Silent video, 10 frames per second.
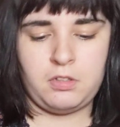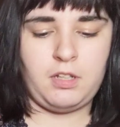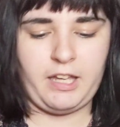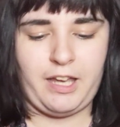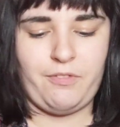
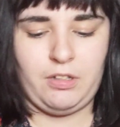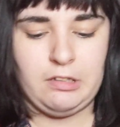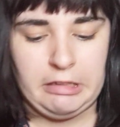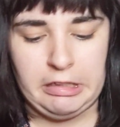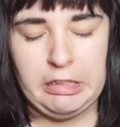I haven't
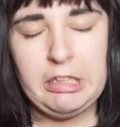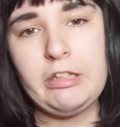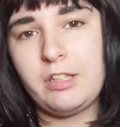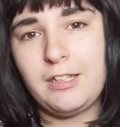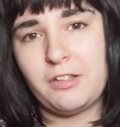
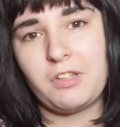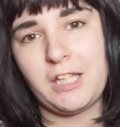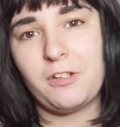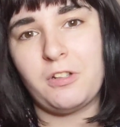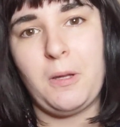seen this
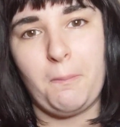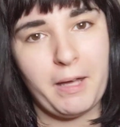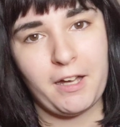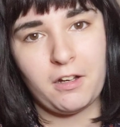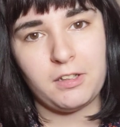candle come
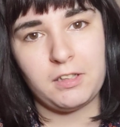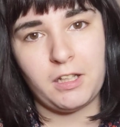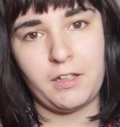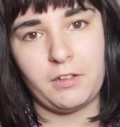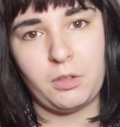back
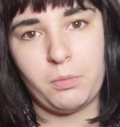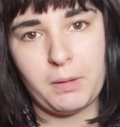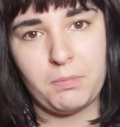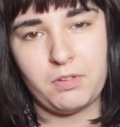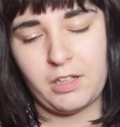online on the
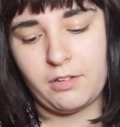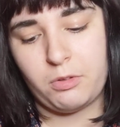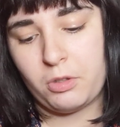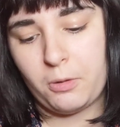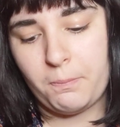website,
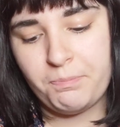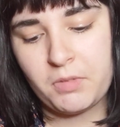so